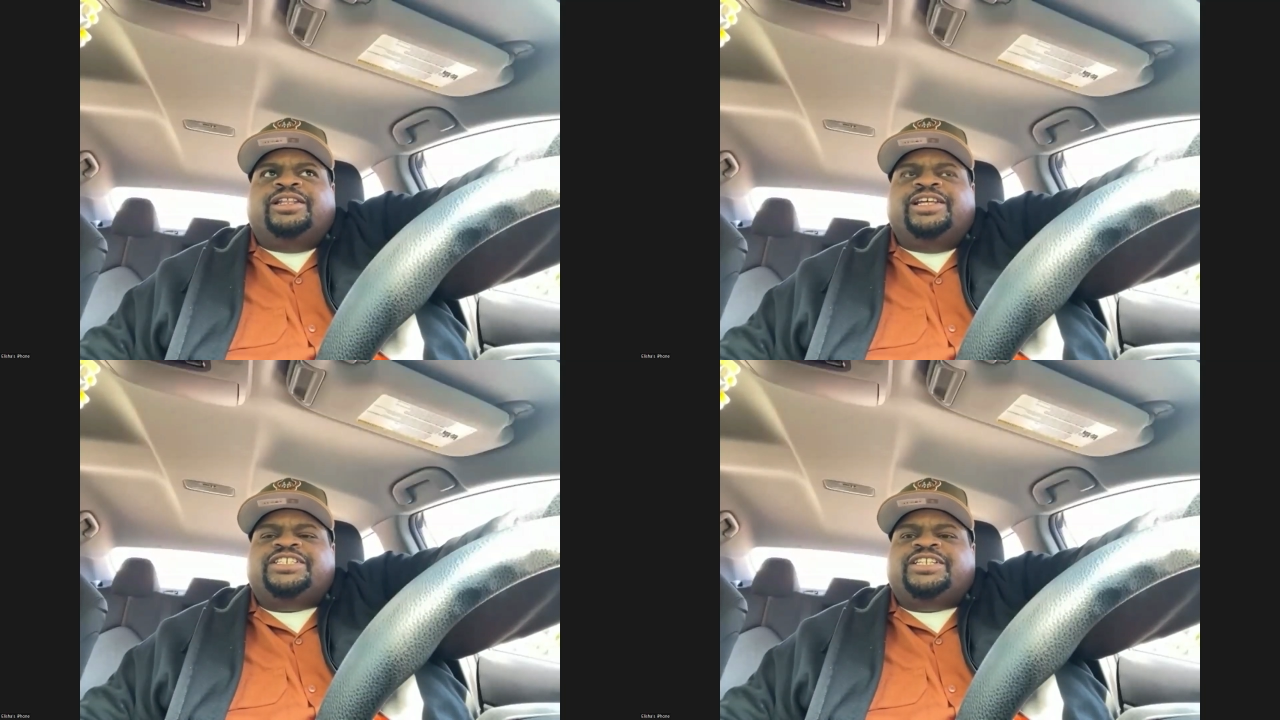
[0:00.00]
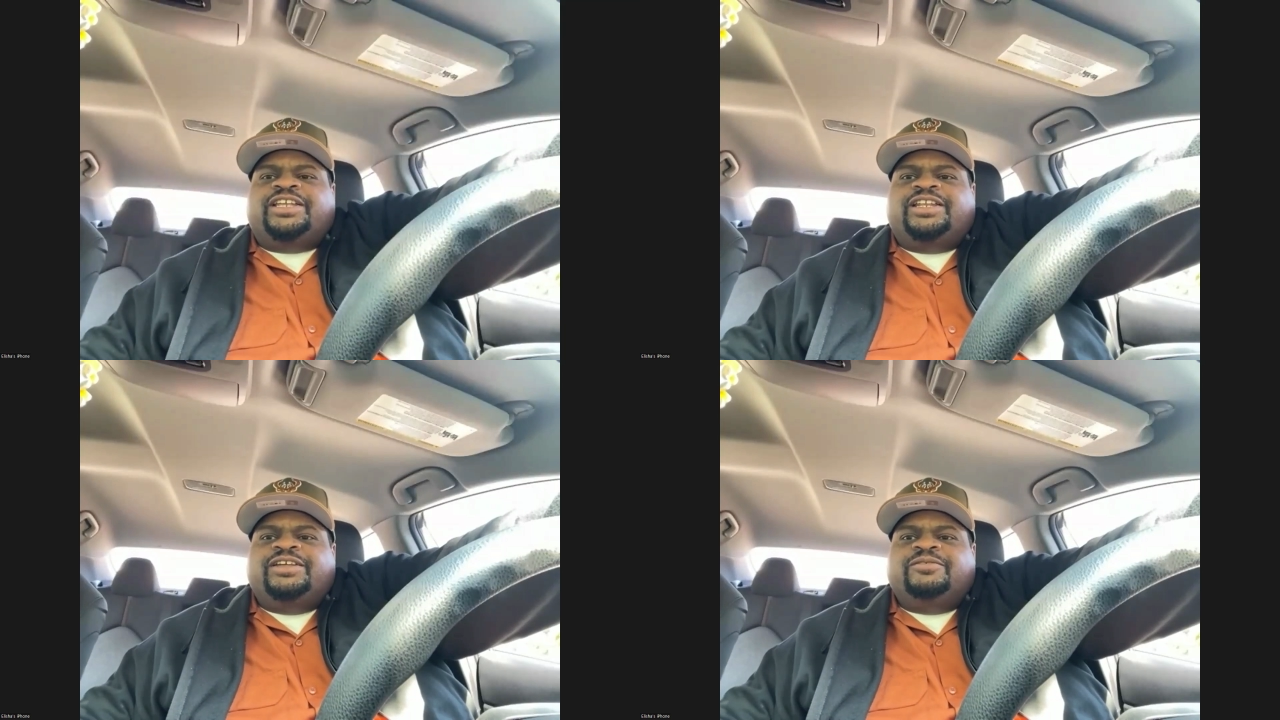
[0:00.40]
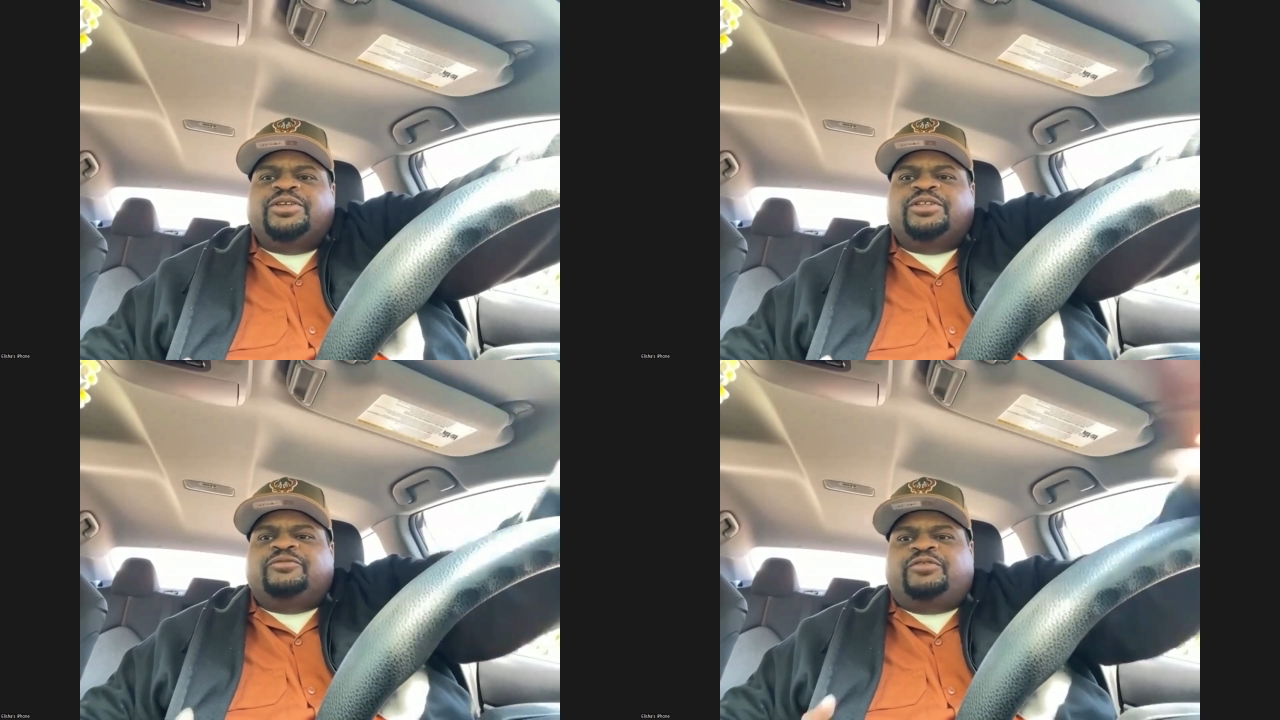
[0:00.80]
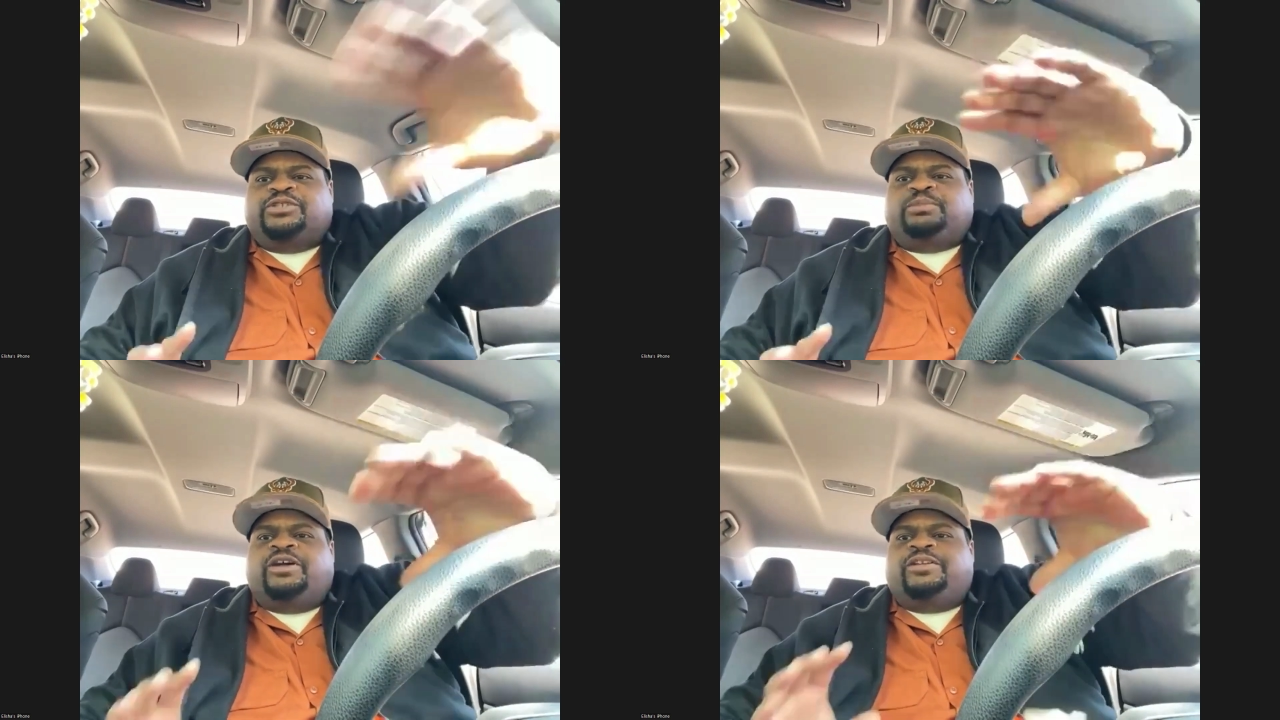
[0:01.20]
listing when you, the
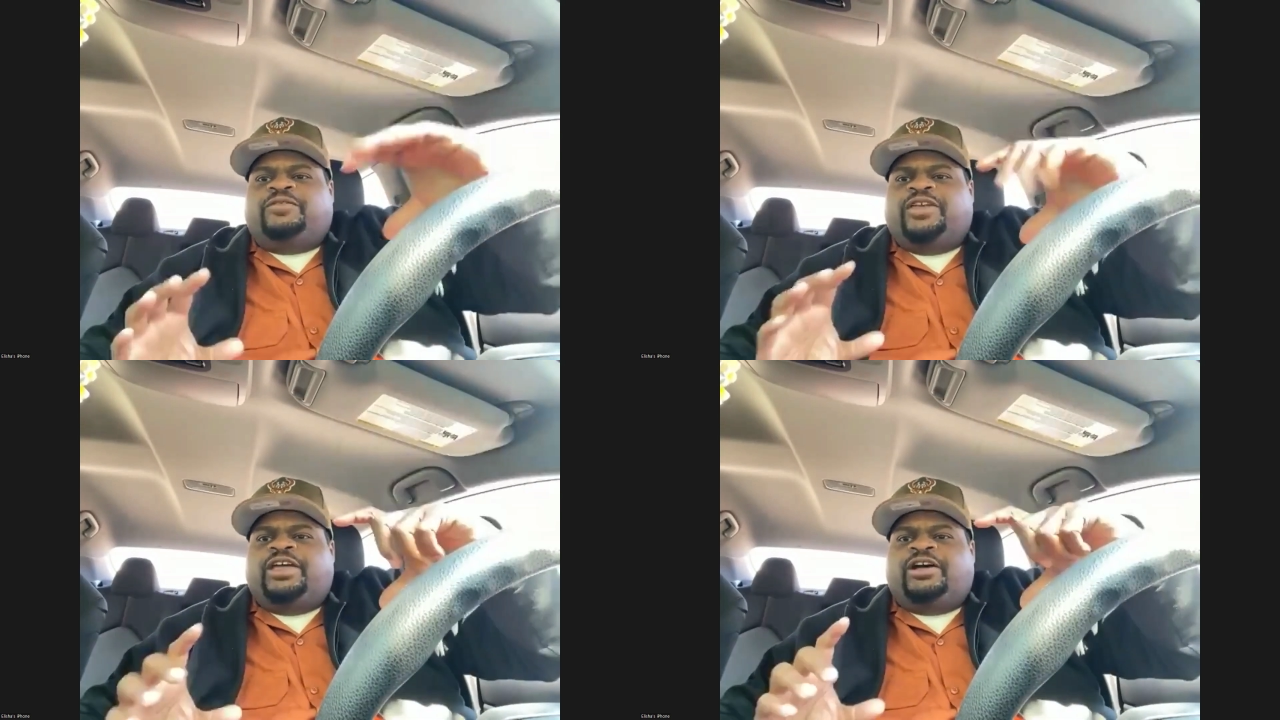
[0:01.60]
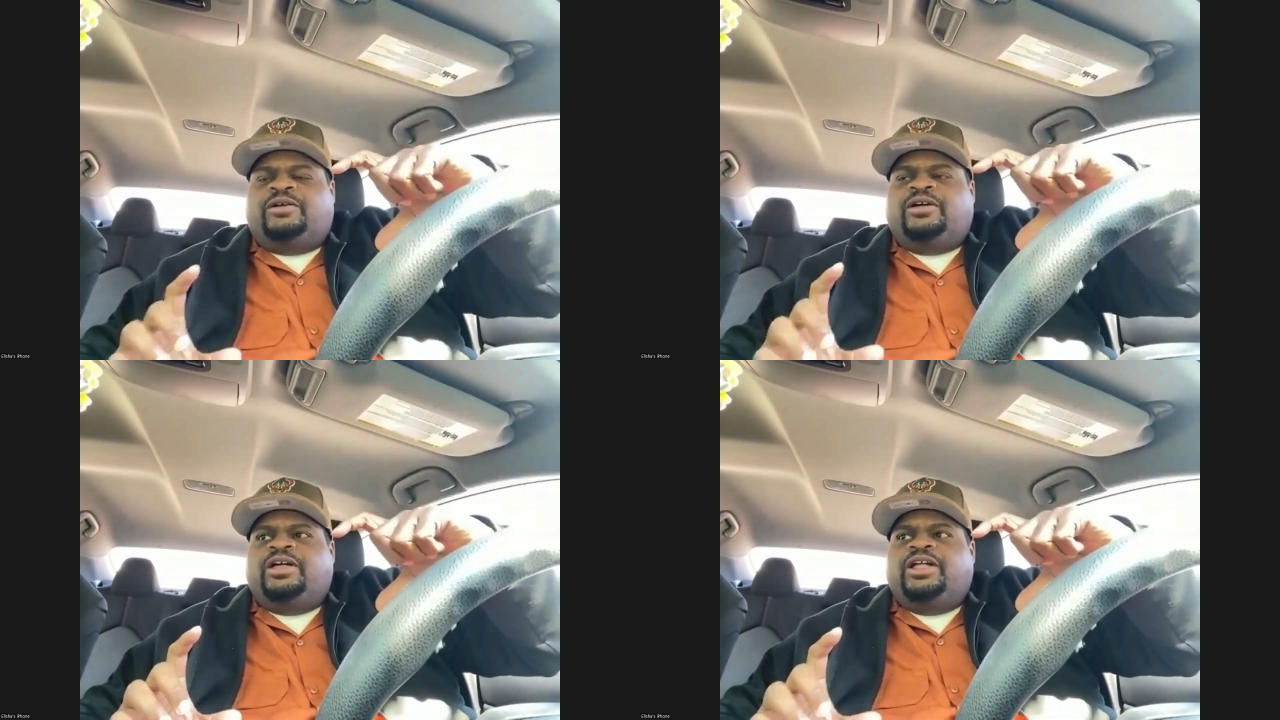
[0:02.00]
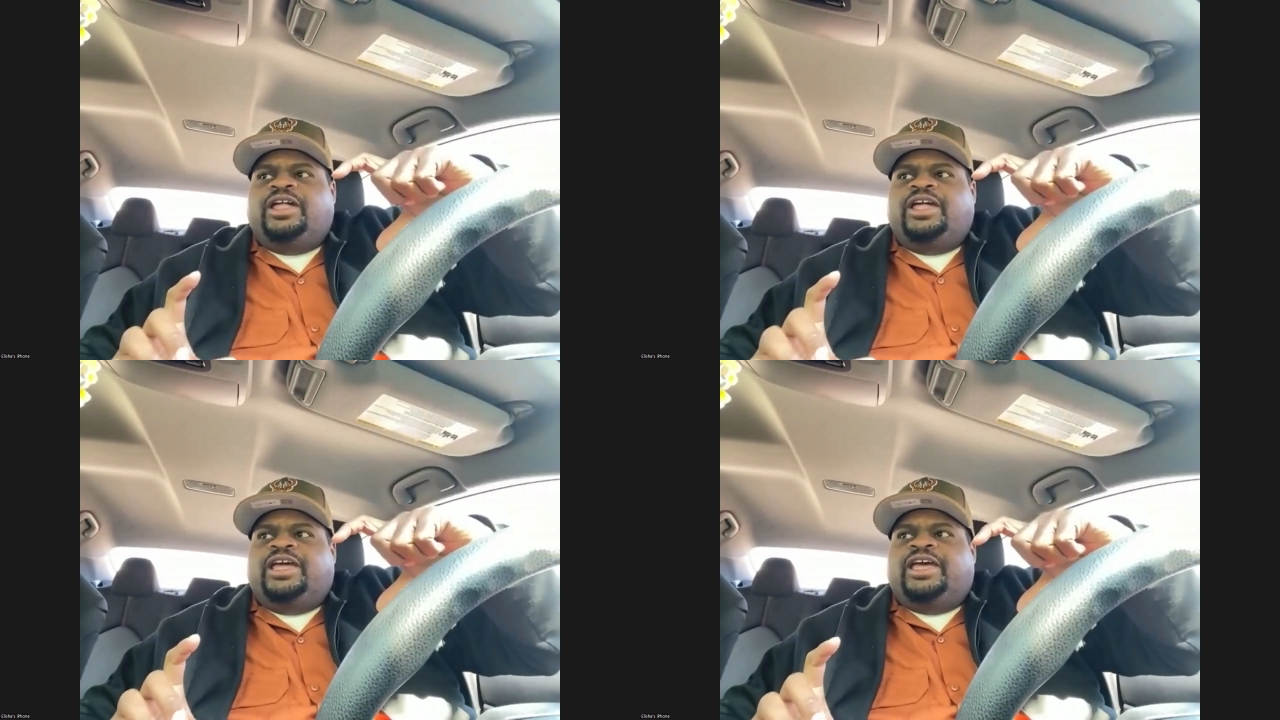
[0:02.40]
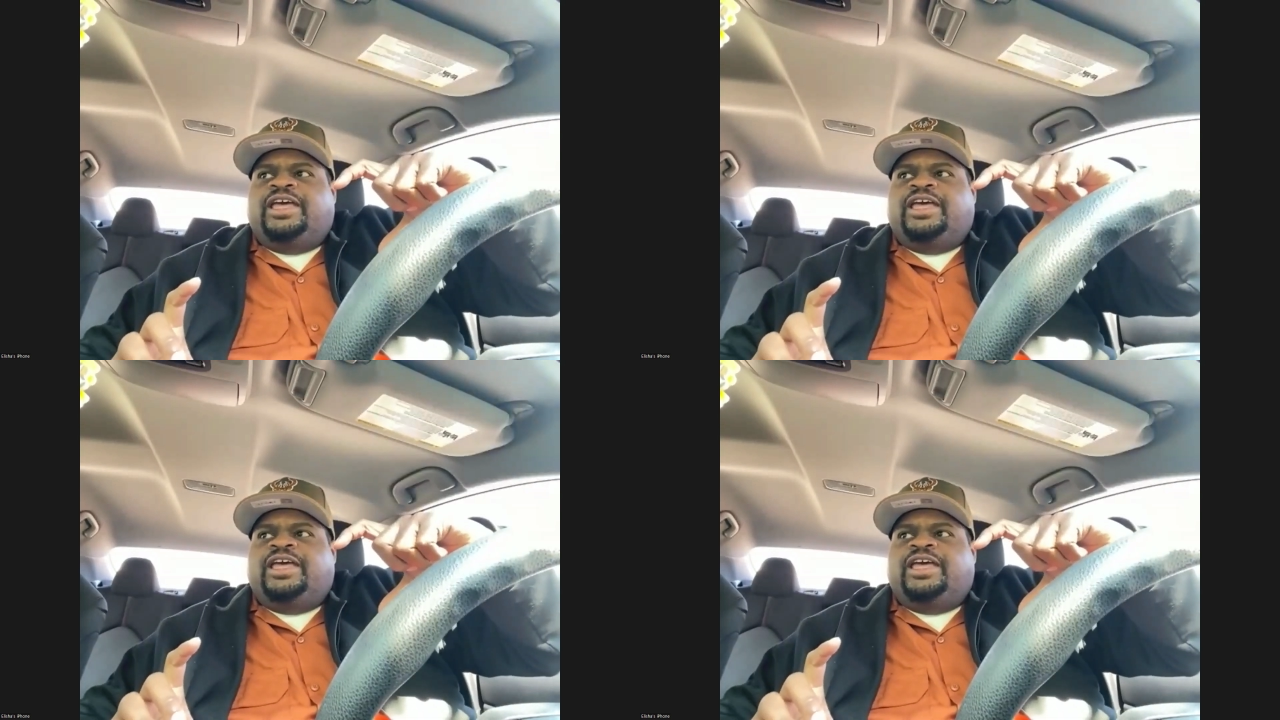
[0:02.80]
first part of the video yeah.